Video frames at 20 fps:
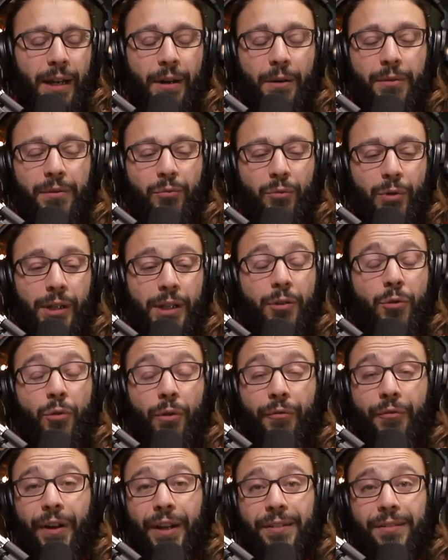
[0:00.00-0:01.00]
was a really
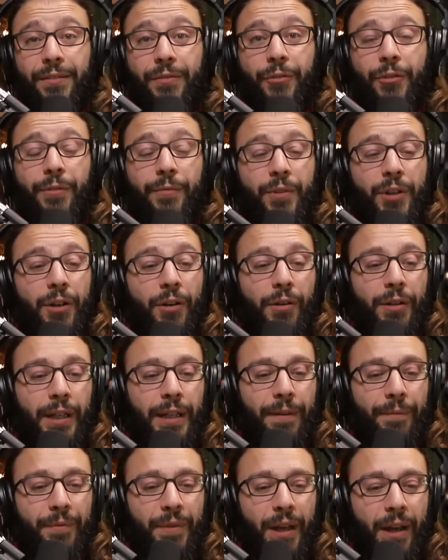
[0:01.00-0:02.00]
cool festival. You know,
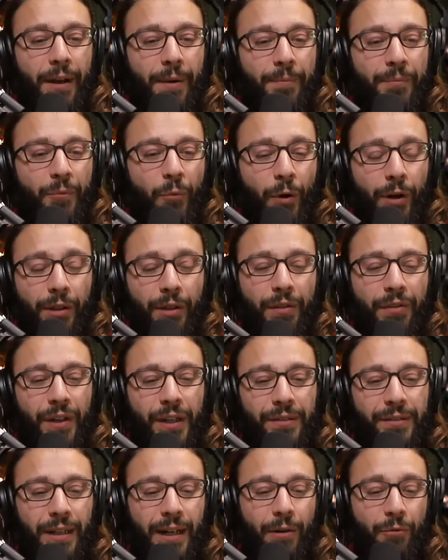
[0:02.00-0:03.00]
like um, one of the
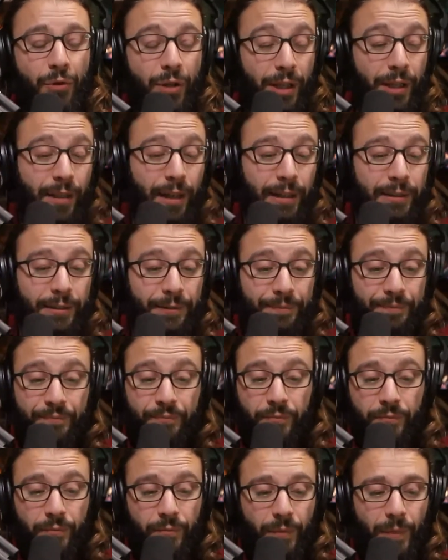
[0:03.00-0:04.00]
things that I really liked
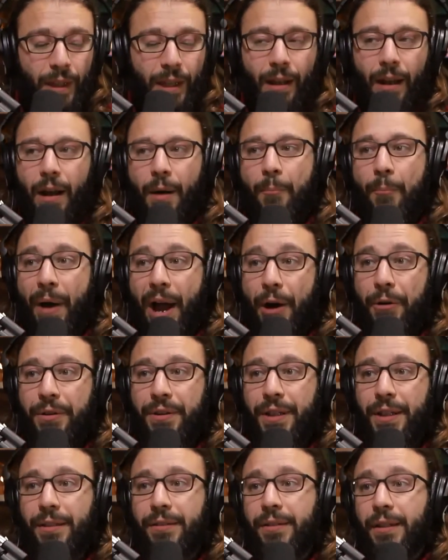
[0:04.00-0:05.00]
about
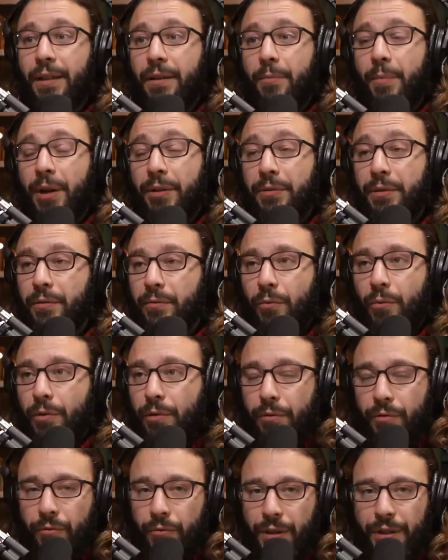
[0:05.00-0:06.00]
this and about the,
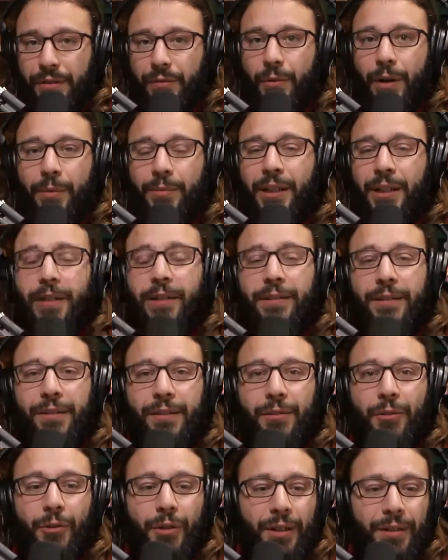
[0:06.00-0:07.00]
the reason why I'm telling this
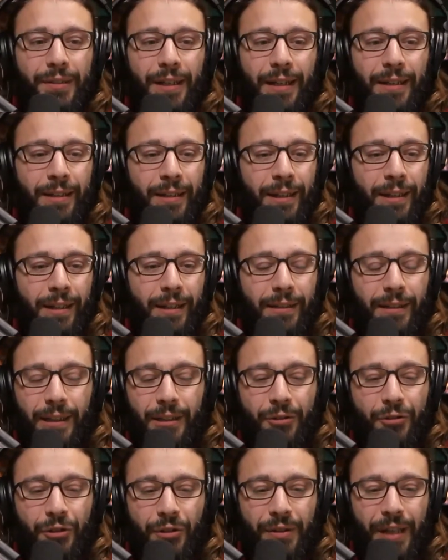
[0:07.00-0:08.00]
story is that
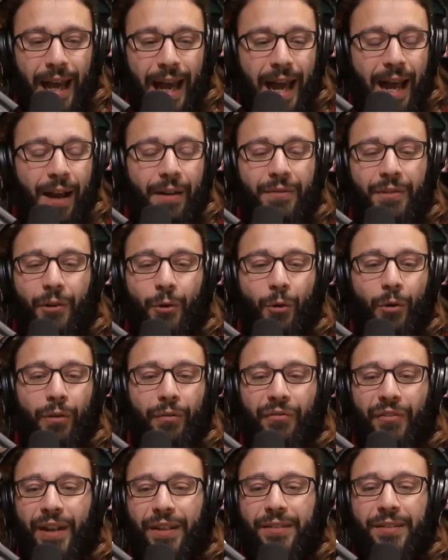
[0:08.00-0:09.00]
like you just have the whole
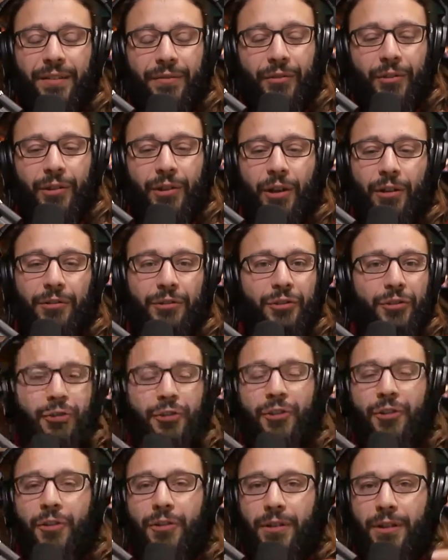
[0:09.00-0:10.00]
festival culture,
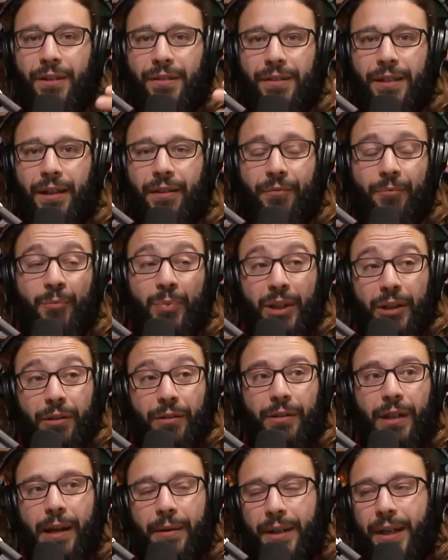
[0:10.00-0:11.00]
you know, instead of
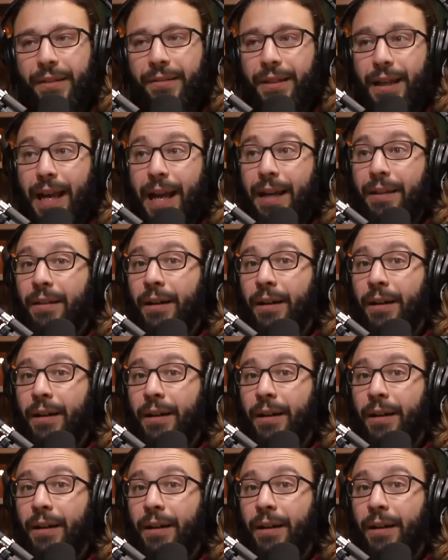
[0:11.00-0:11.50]
beer, I guess they had